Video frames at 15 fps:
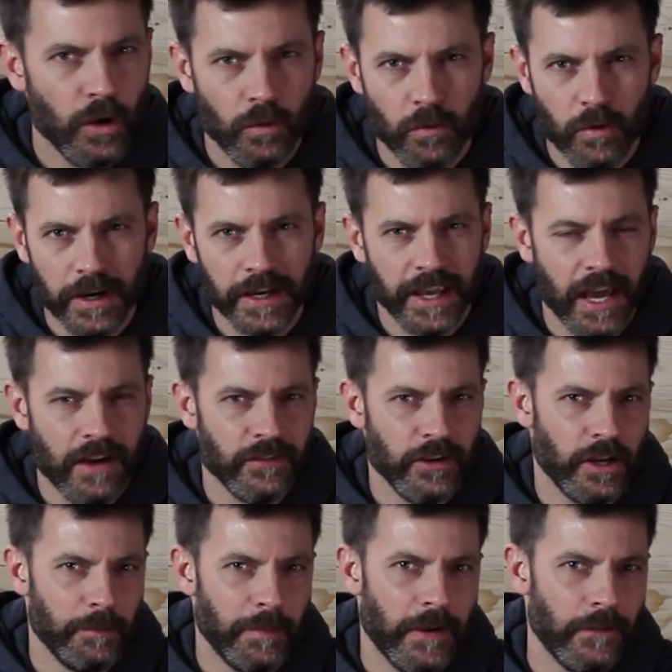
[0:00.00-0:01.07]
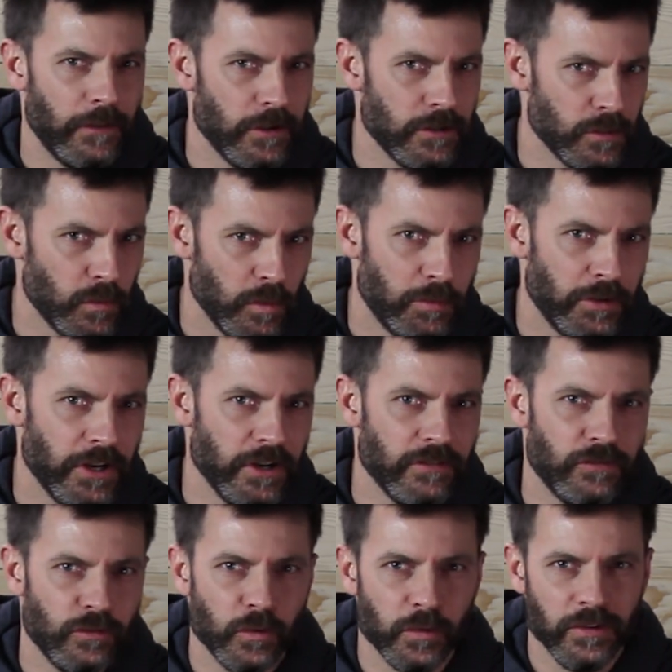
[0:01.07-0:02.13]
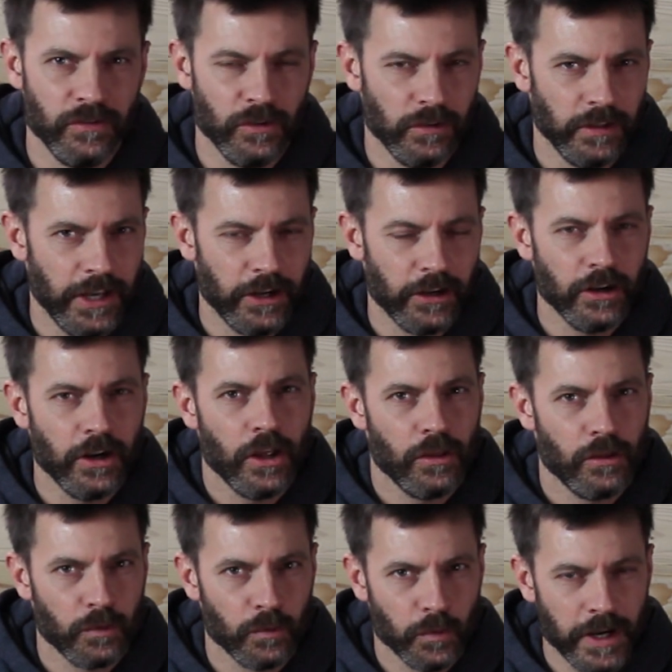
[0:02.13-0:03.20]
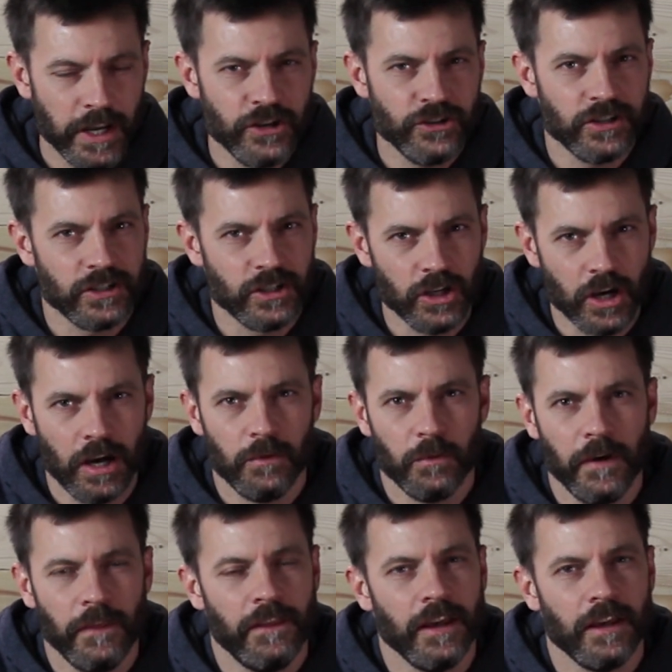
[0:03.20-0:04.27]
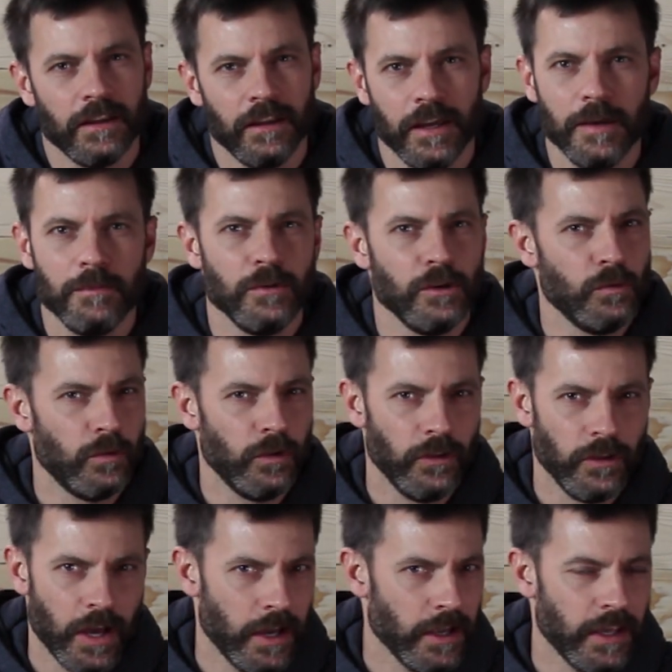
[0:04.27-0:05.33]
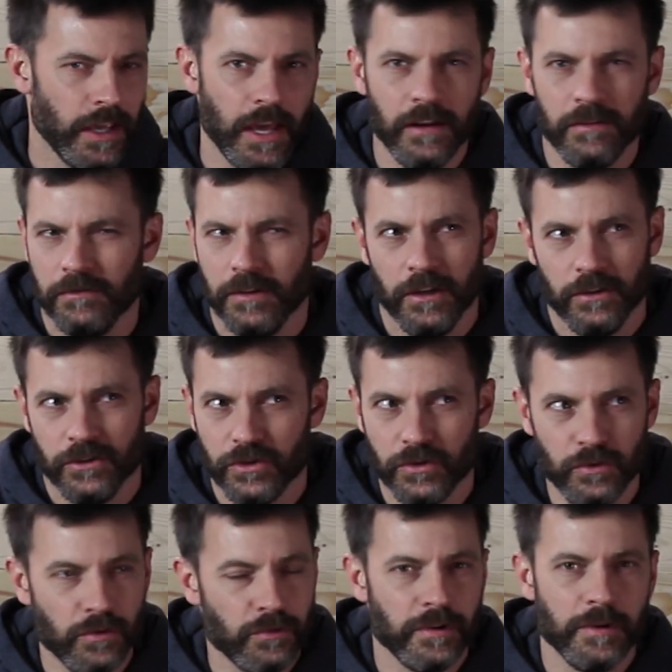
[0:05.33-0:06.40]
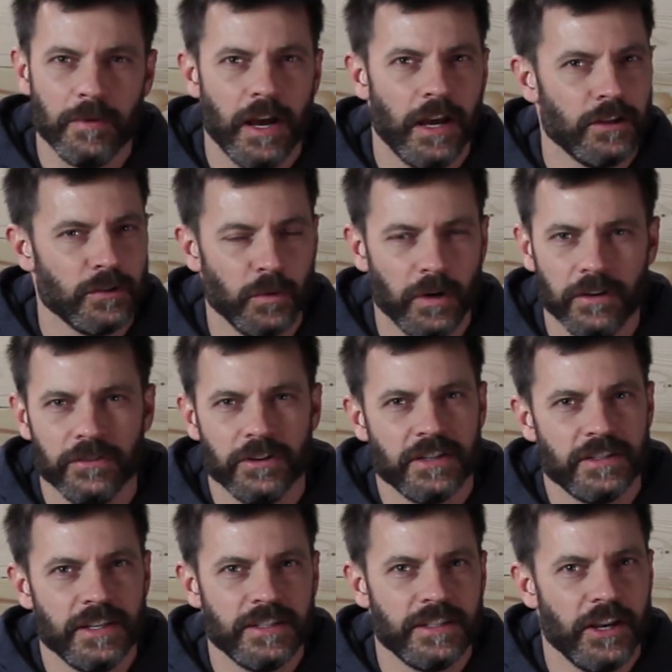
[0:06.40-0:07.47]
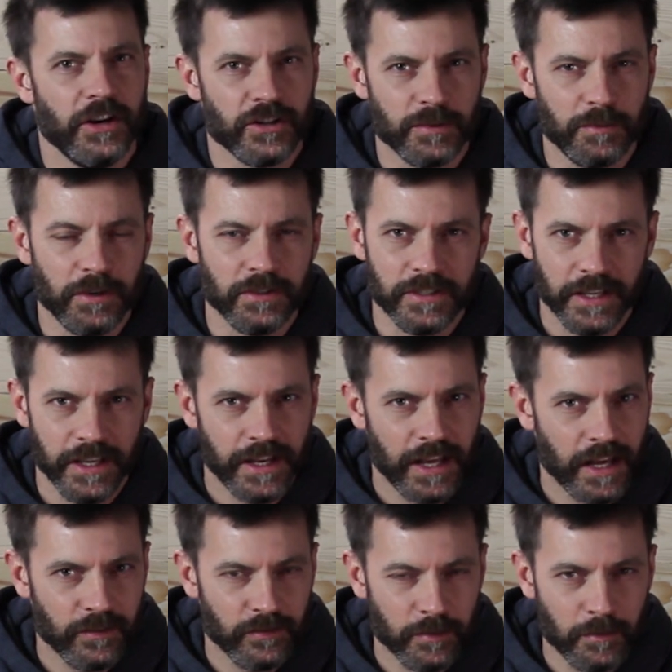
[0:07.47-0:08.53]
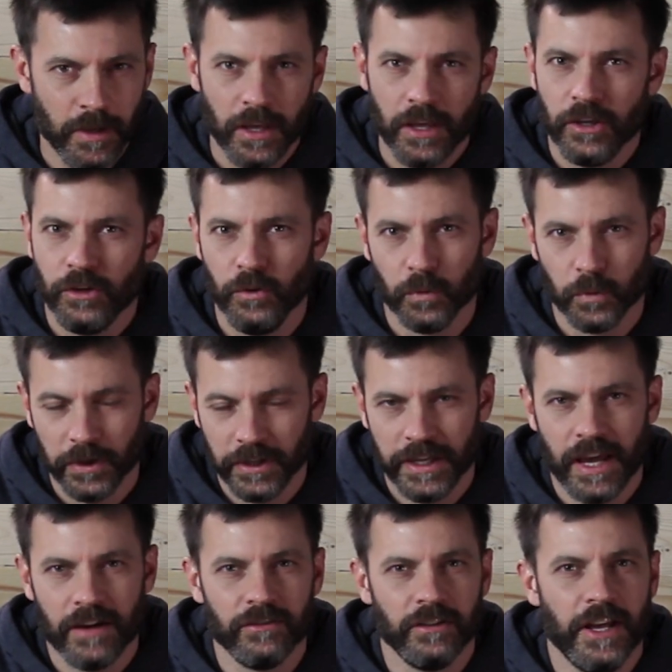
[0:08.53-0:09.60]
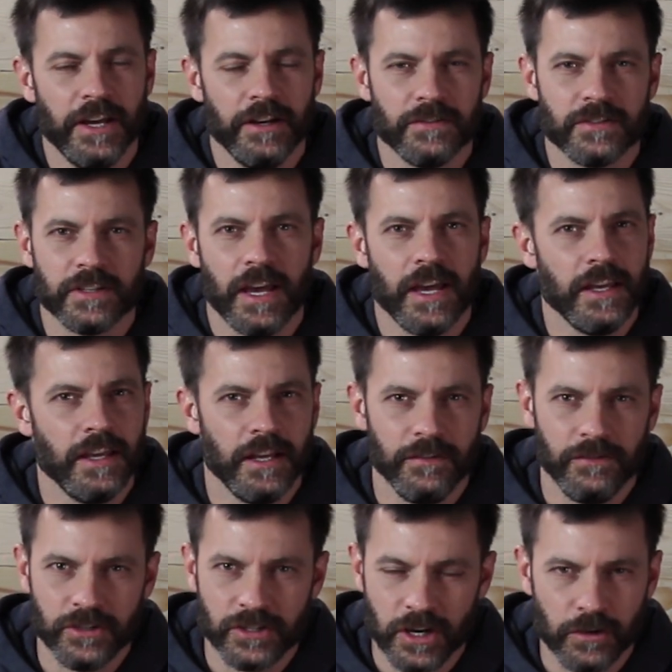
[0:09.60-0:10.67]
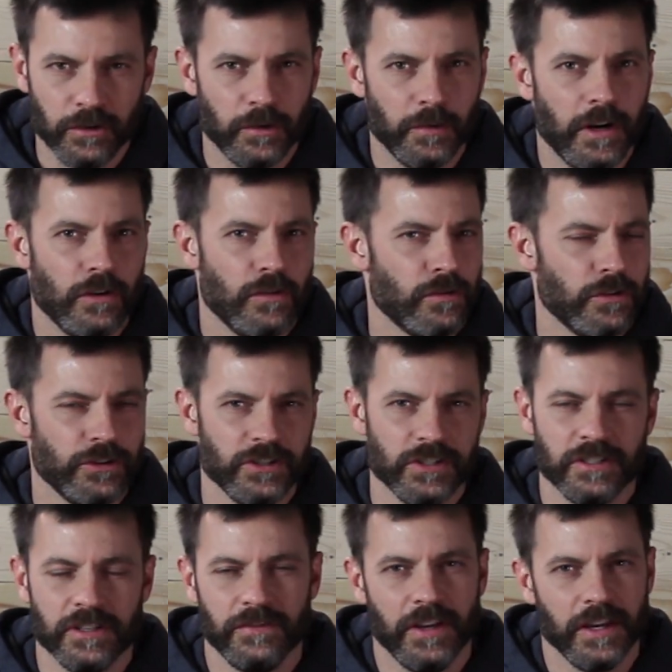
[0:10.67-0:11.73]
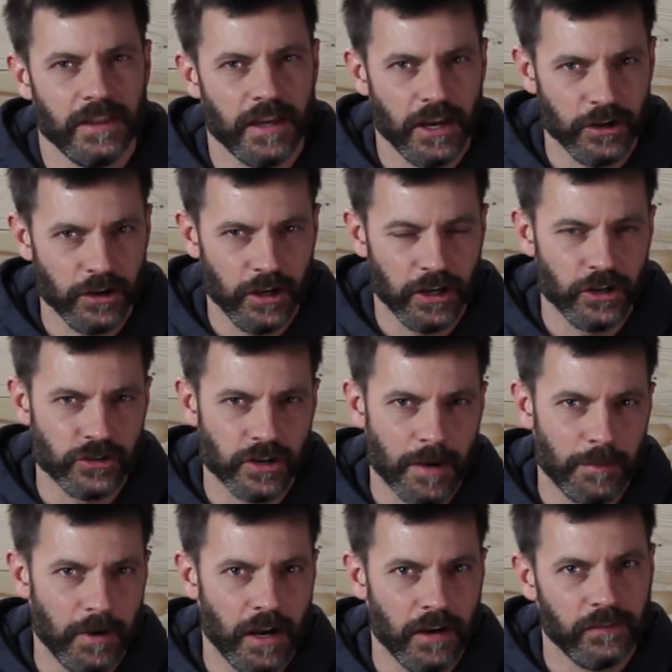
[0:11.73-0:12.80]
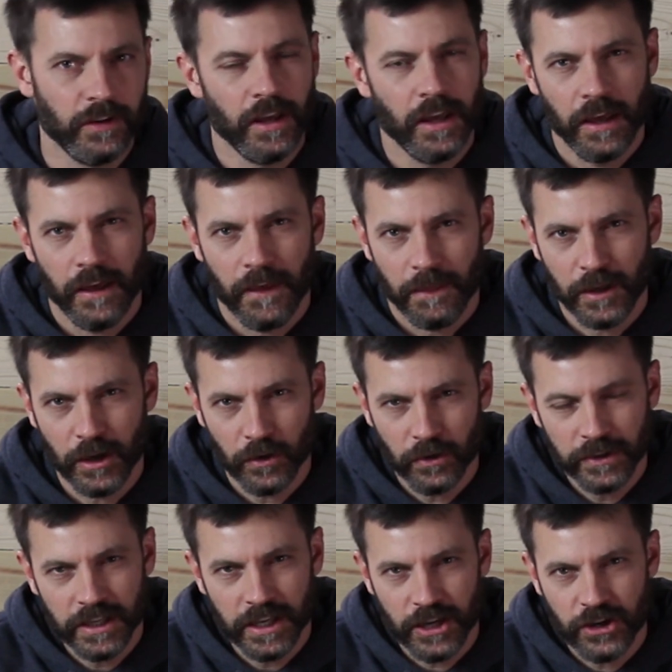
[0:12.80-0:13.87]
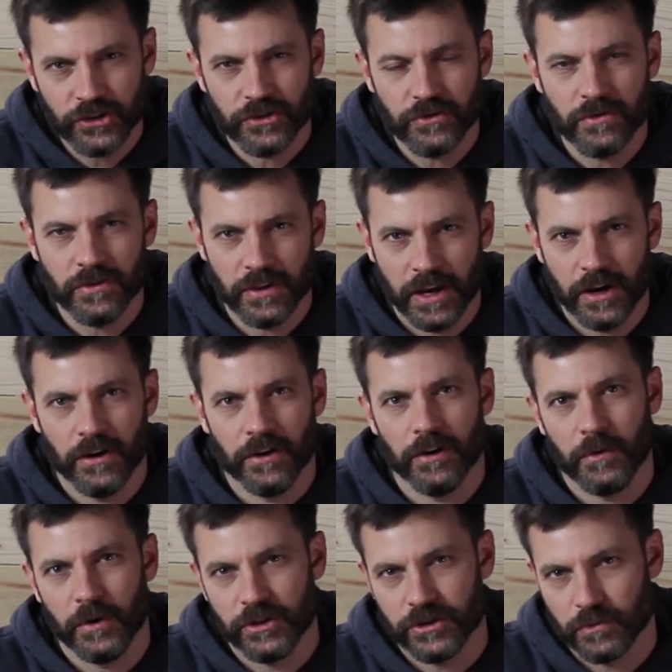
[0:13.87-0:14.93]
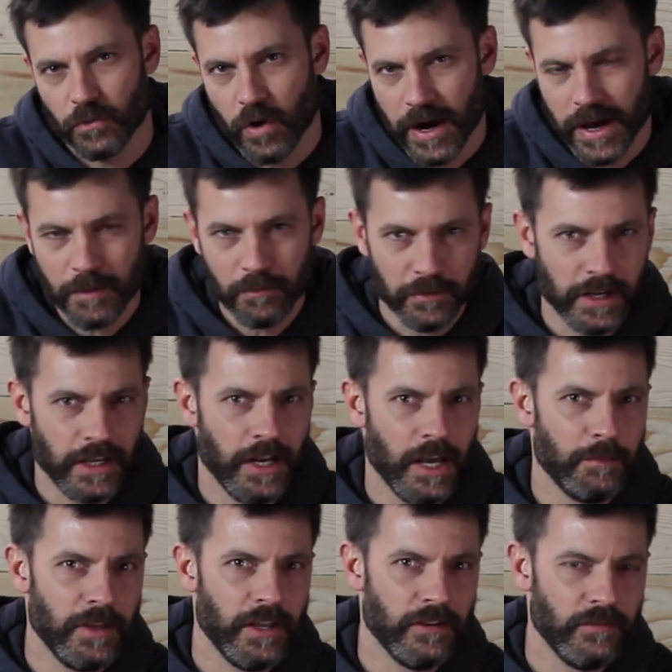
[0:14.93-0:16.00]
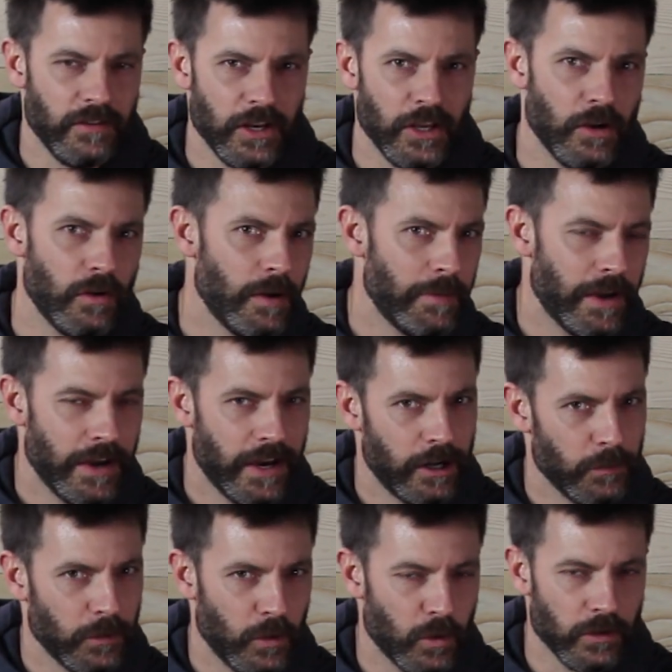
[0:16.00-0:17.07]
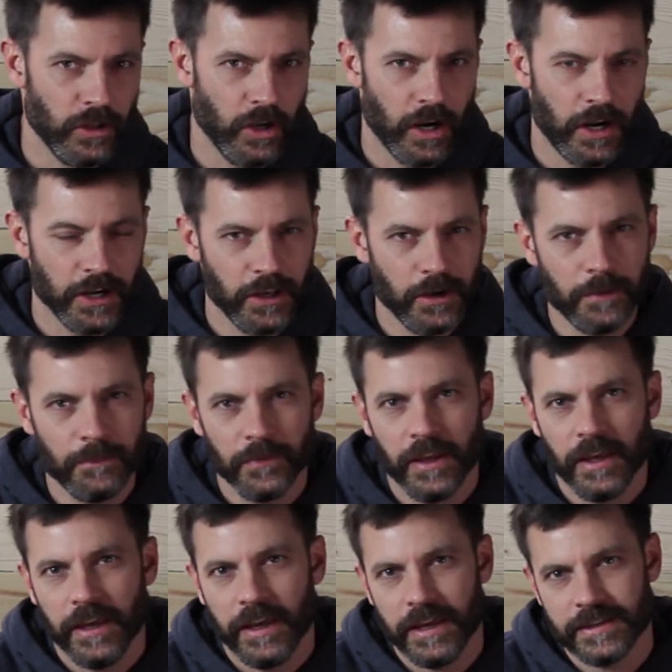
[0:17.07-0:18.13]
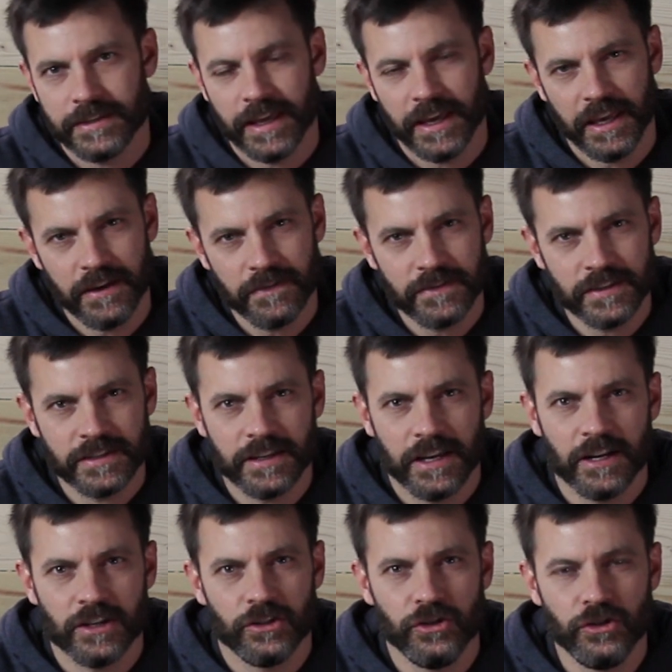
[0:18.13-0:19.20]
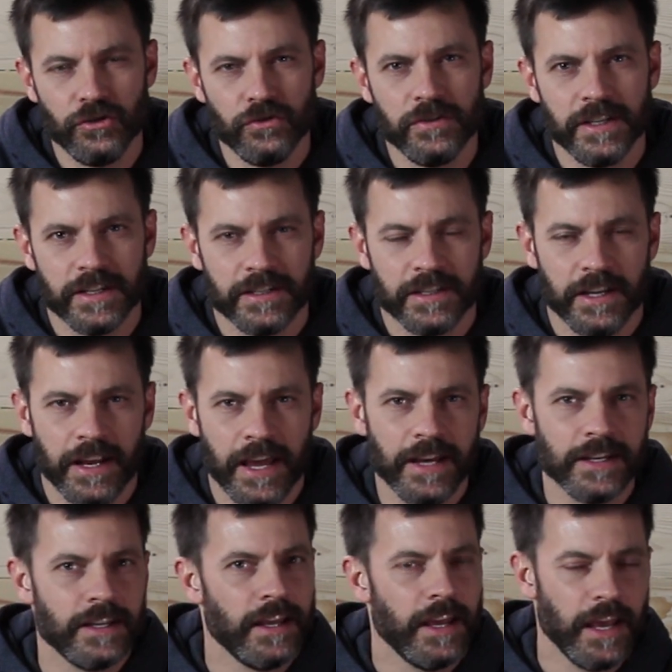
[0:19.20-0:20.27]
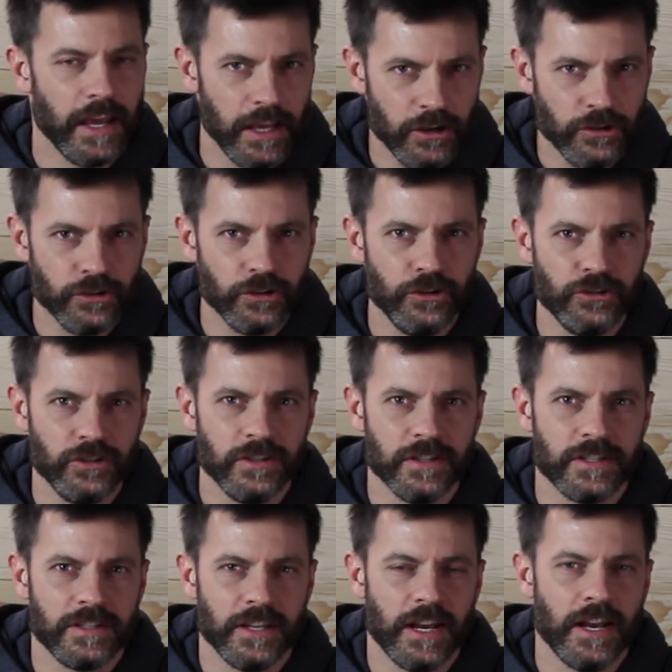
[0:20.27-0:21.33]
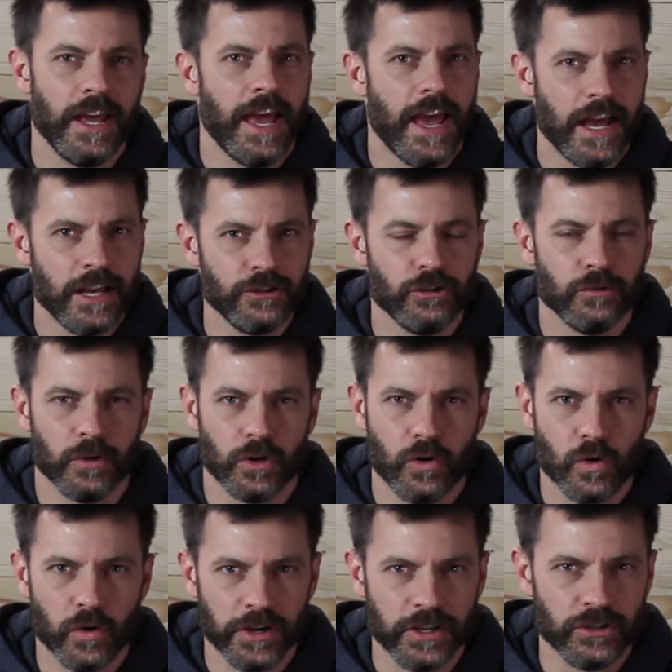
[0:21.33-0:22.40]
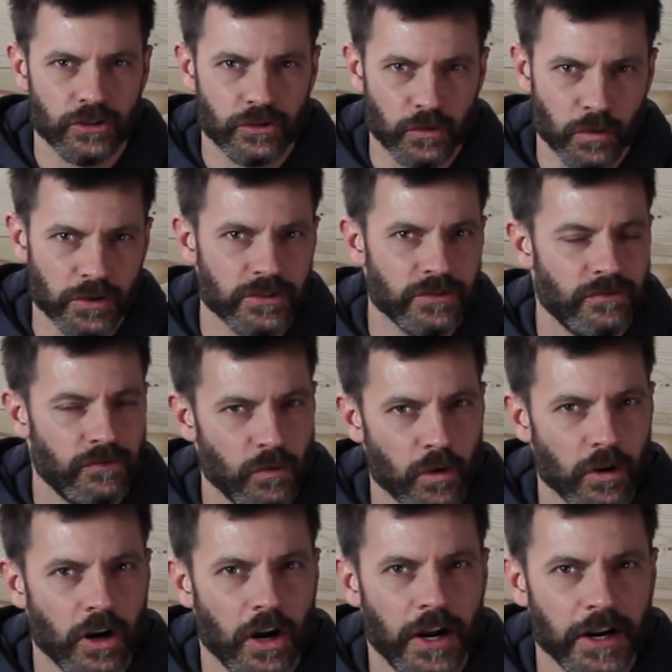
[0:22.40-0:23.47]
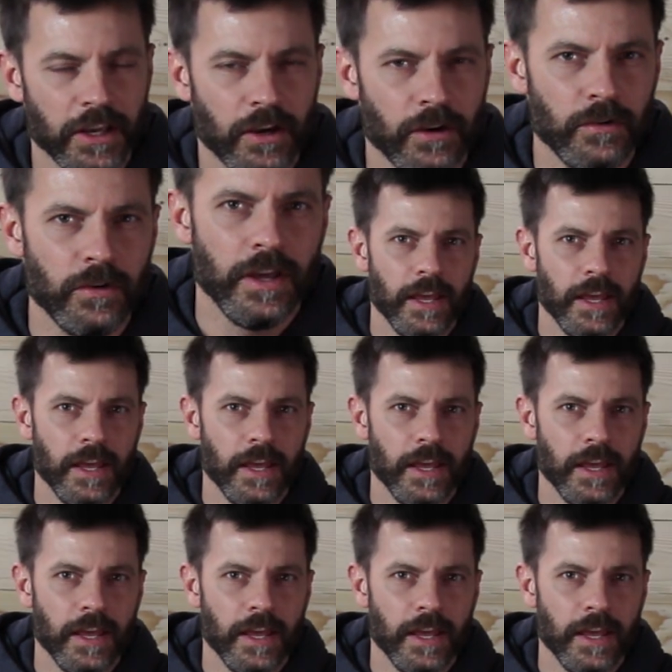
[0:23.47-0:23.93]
One caveat about those that we'll put in a full review later, the range is not what they claim. You will not get 2-3 miles, whatever it is they say you're supposed to get out of them. You really have line of sight, and if you start going around corners and stuff like that, you're going to drop off. The only issue there, which is why I bring it up in a video about how to record the audio, is that if the Senas do disconnect and you're using the Sena as your recording source for audio,